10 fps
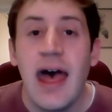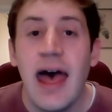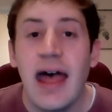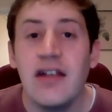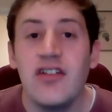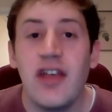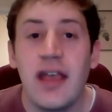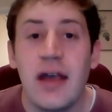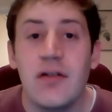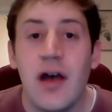and
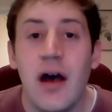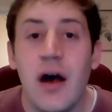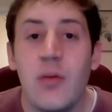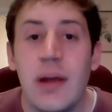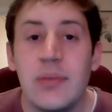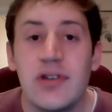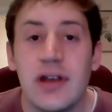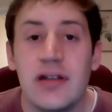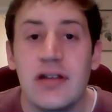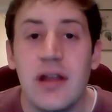check out our
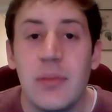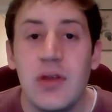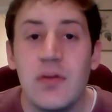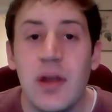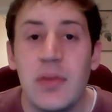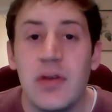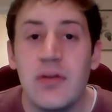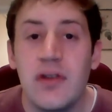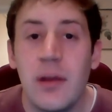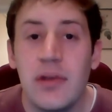website,
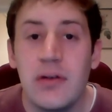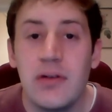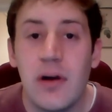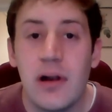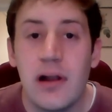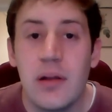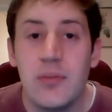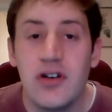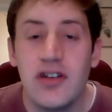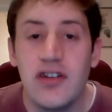
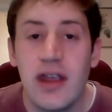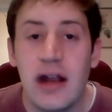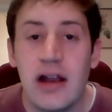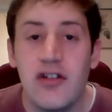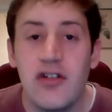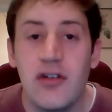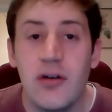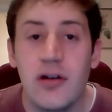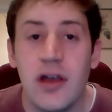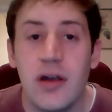
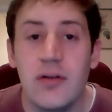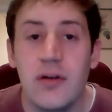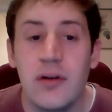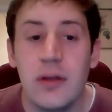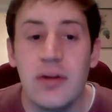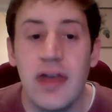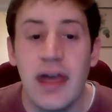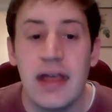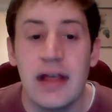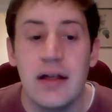
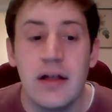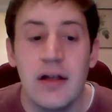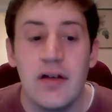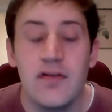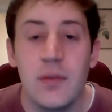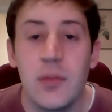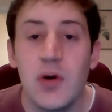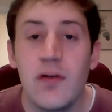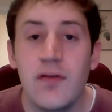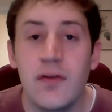www.learnbritishenglish.co.uk, for
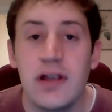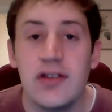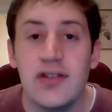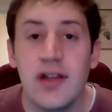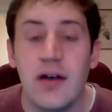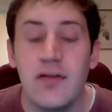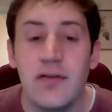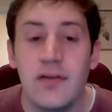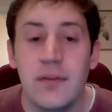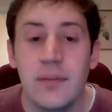more free
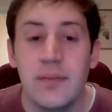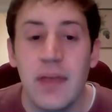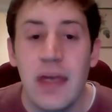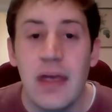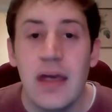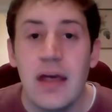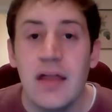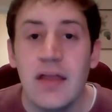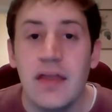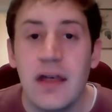stuff.
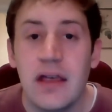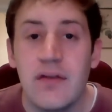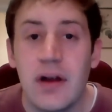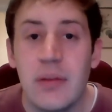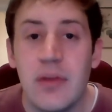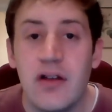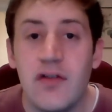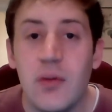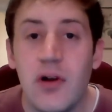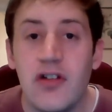Thank you very much
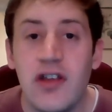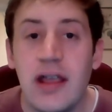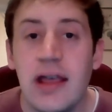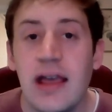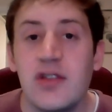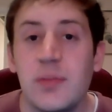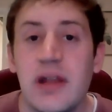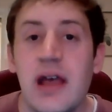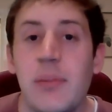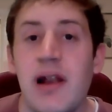for watching. It's
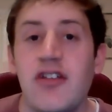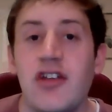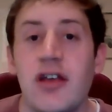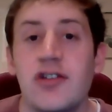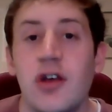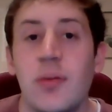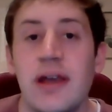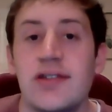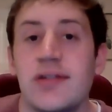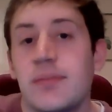been a pleasure as
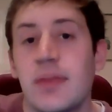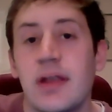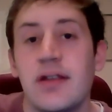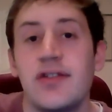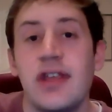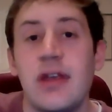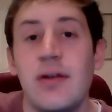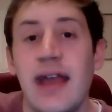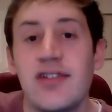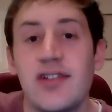always. See you
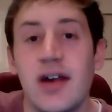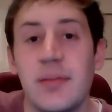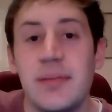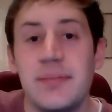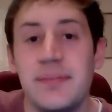next time.